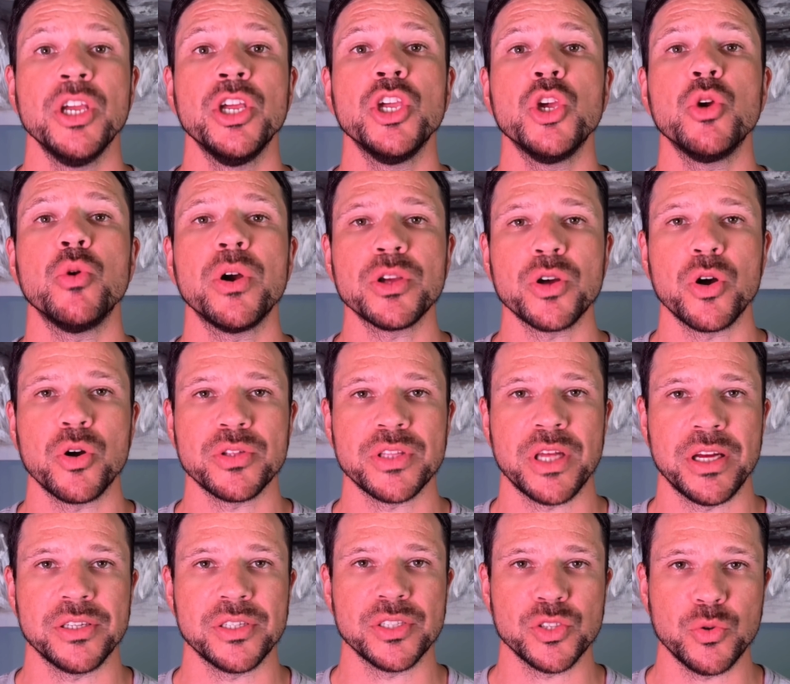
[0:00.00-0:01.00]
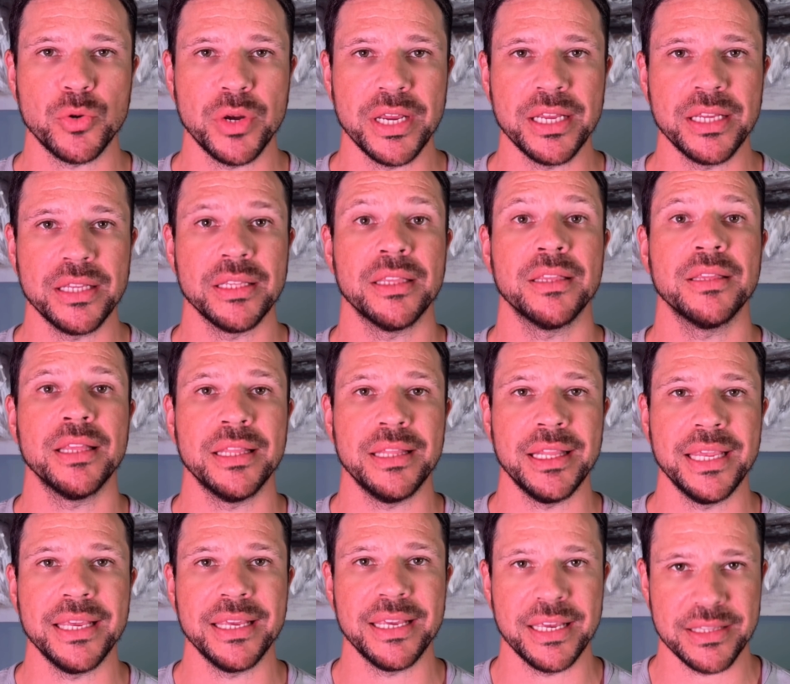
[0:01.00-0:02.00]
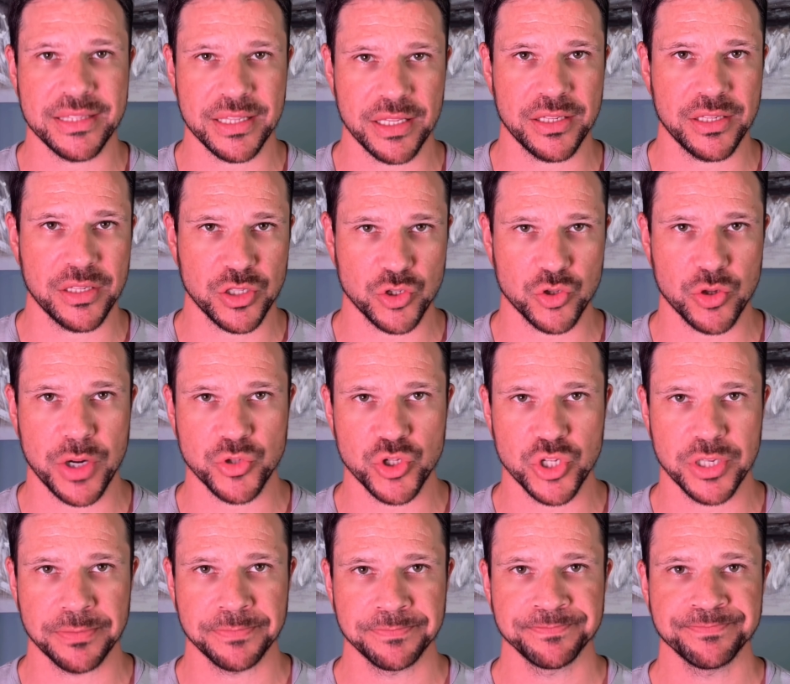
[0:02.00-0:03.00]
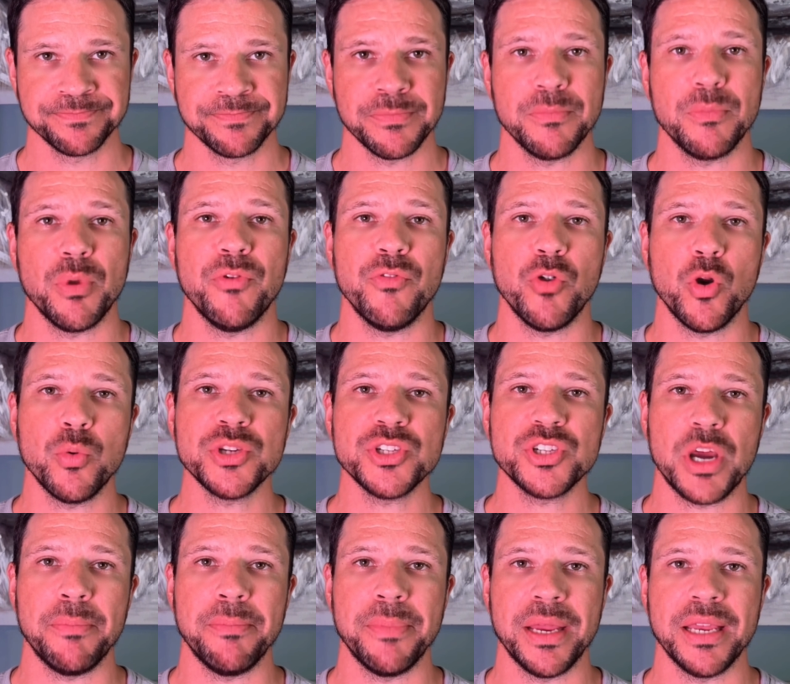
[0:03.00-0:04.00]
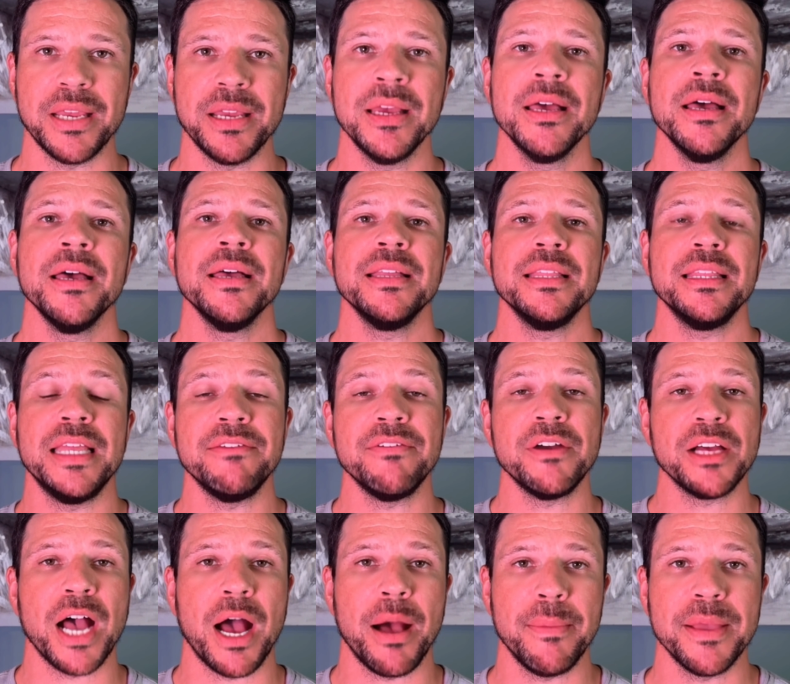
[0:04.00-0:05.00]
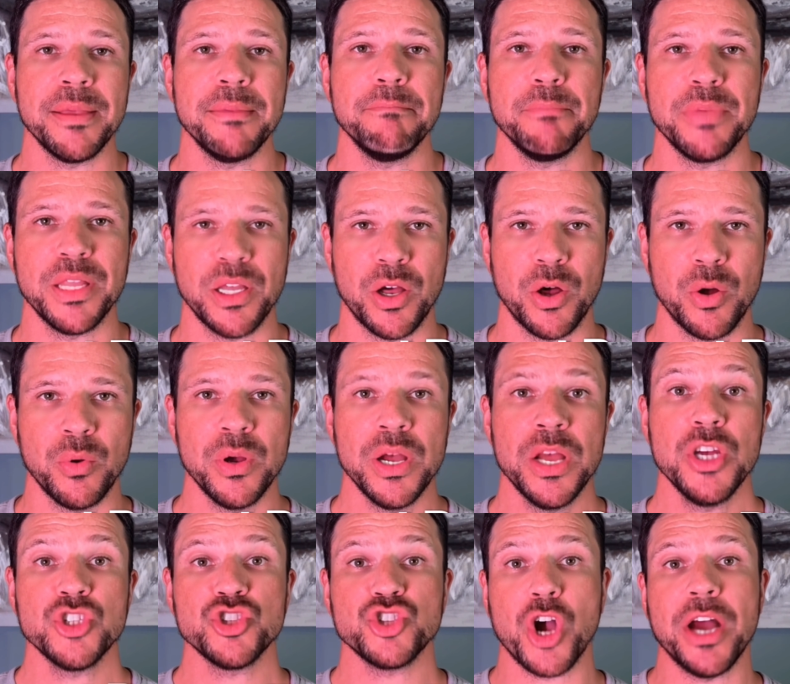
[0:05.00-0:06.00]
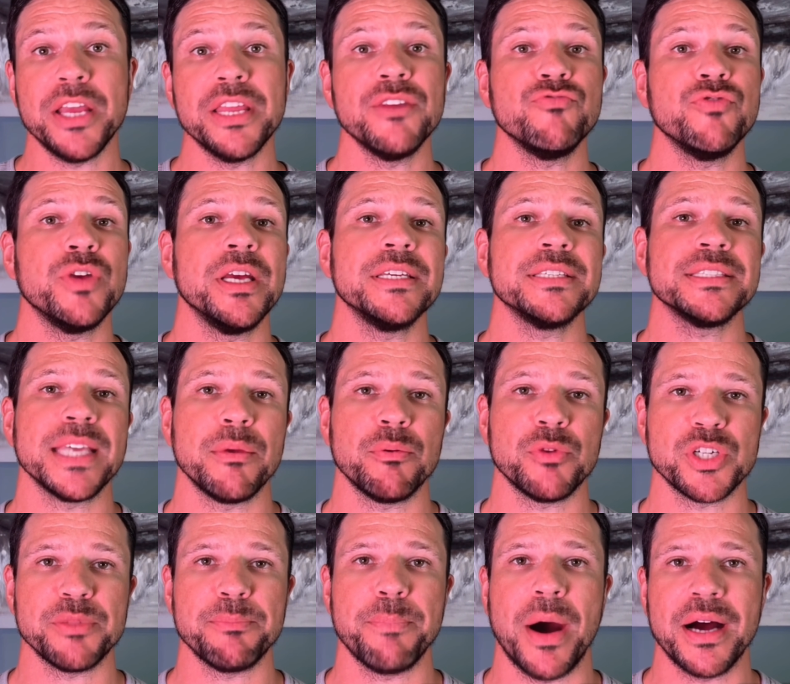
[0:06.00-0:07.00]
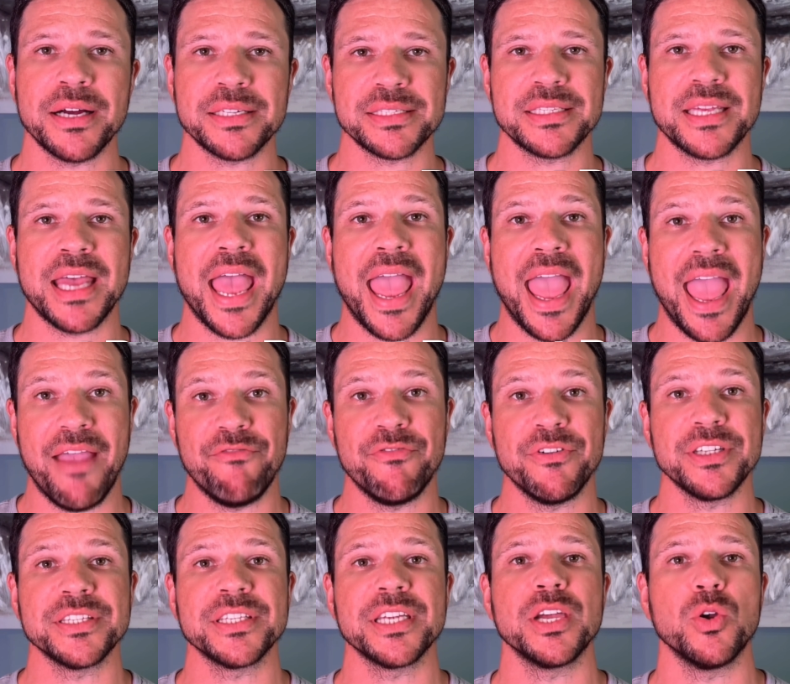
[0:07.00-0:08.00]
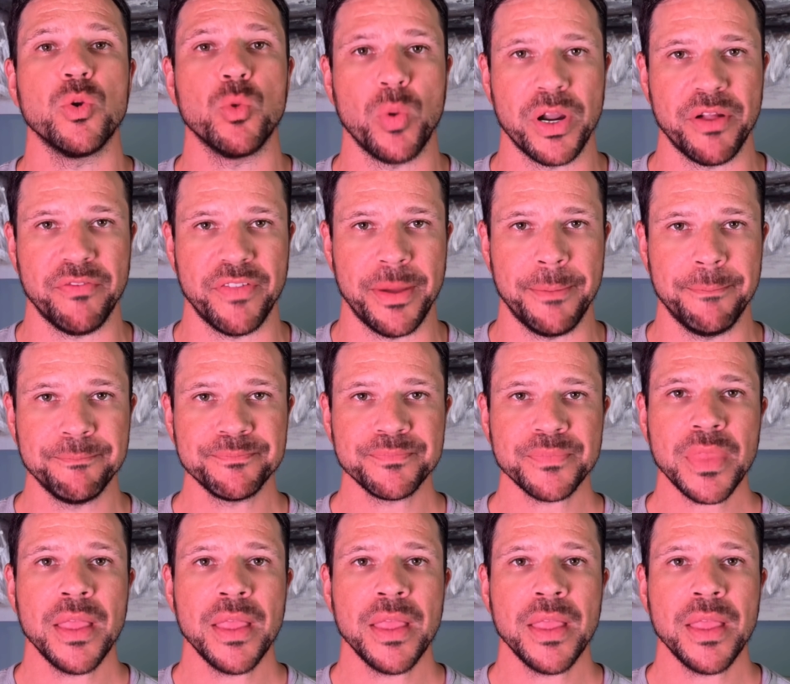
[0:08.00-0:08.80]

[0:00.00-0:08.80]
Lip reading: QR code's on the screen. The link is in the description. Before we jump in, leave a comment below. Johnny reads and responds to every single one of them.